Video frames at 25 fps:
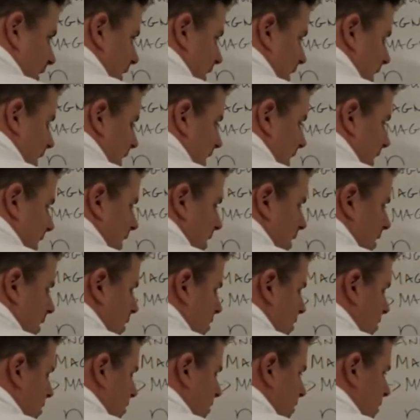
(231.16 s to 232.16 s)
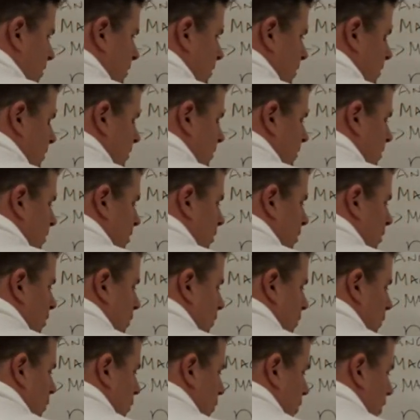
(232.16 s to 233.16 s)
a
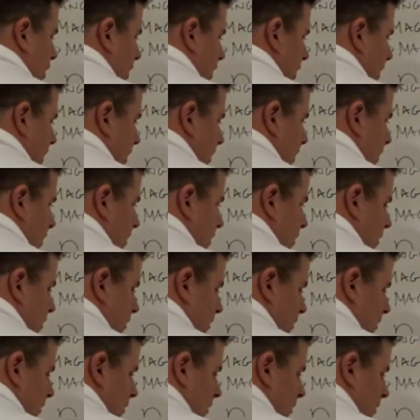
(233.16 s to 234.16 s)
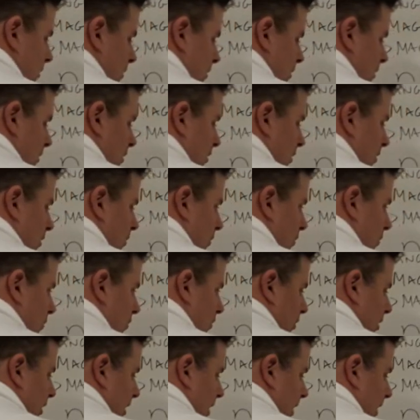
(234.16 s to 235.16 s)
1,
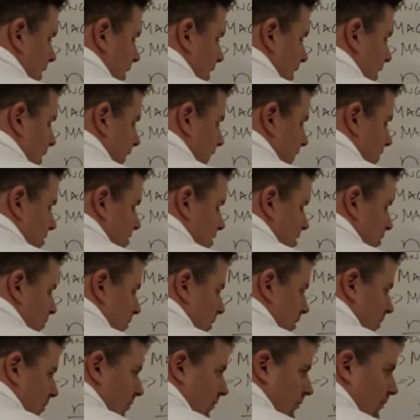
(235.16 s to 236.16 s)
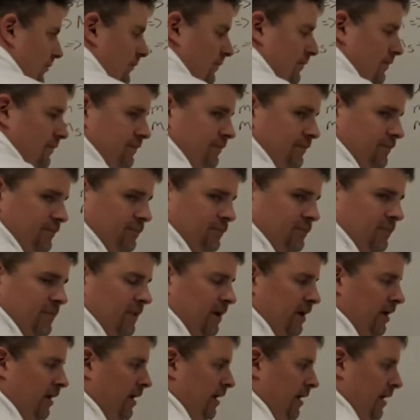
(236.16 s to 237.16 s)
or I can have a 0.
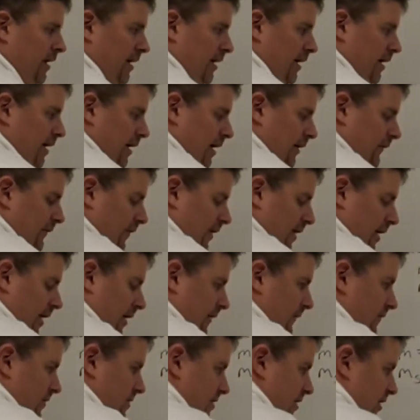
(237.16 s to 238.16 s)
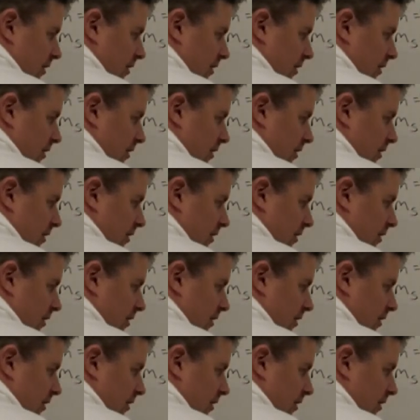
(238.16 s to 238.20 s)
If I have a